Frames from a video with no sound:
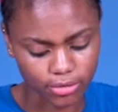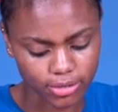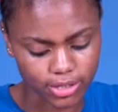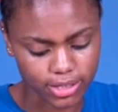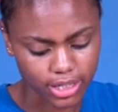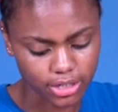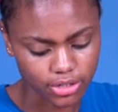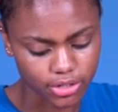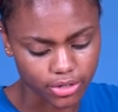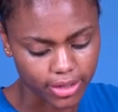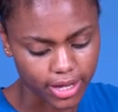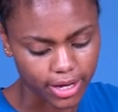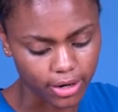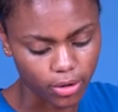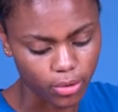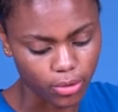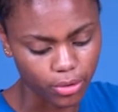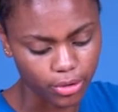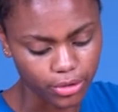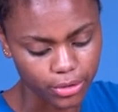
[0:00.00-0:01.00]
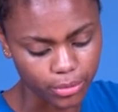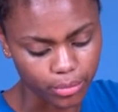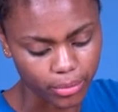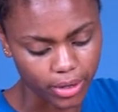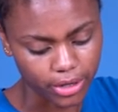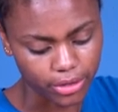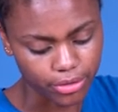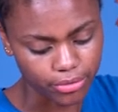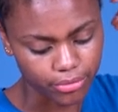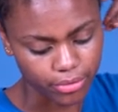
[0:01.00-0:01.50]
you stitch that all the
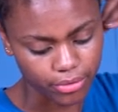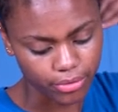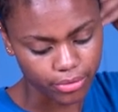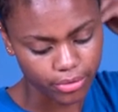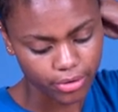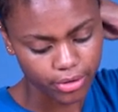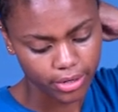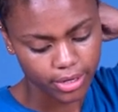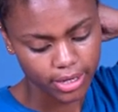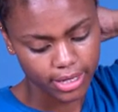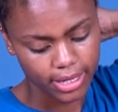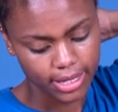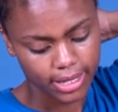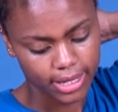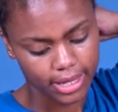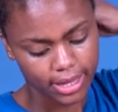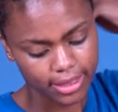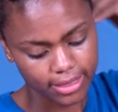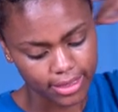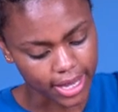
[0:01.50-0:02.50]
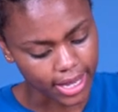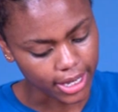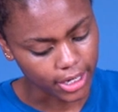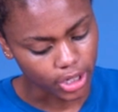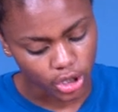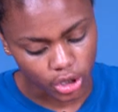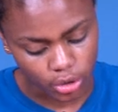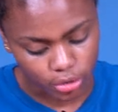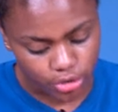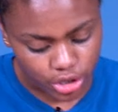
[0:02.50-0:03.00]
way through.
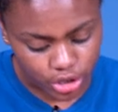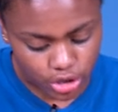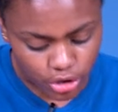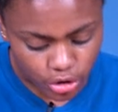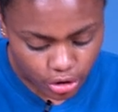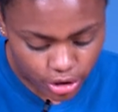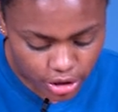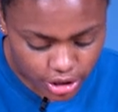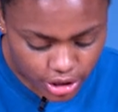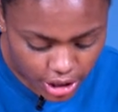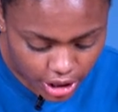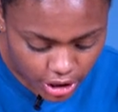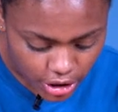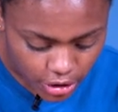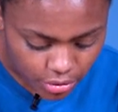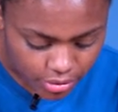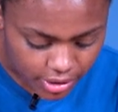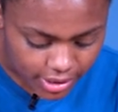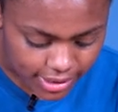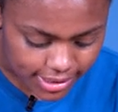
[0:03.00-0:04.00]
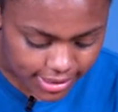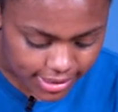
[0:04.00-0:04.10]
Then you just continue the